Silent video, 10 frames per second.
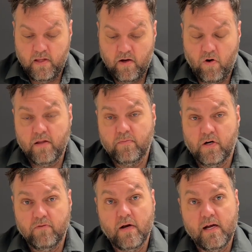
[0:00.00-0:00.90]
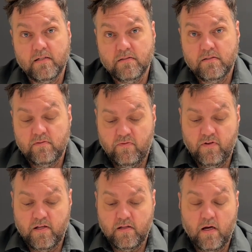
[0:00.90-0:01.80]
either buy rounds for
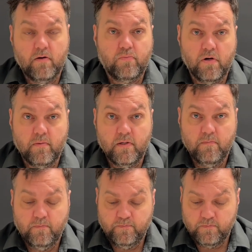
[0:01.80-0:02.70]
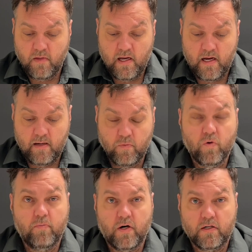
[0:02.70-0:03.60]
the lower premium, or
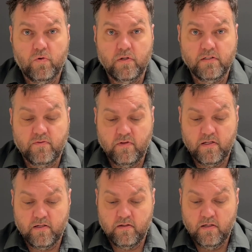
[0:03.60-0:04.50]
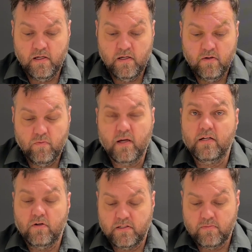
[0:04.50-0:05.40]
buy coins for the
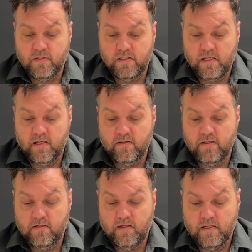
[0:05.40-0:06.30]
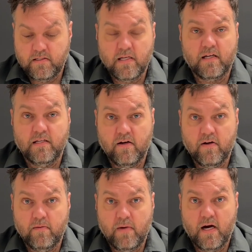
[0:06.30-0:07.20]
recognisability and the secondary
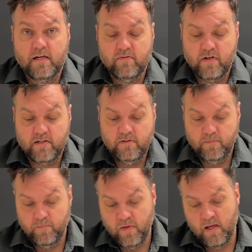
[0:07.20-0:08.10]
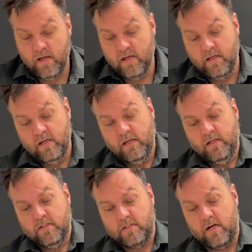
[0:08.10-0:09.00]
market value.
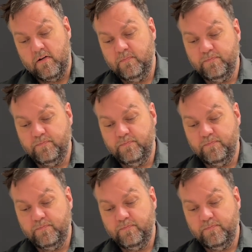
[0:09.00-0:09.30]
So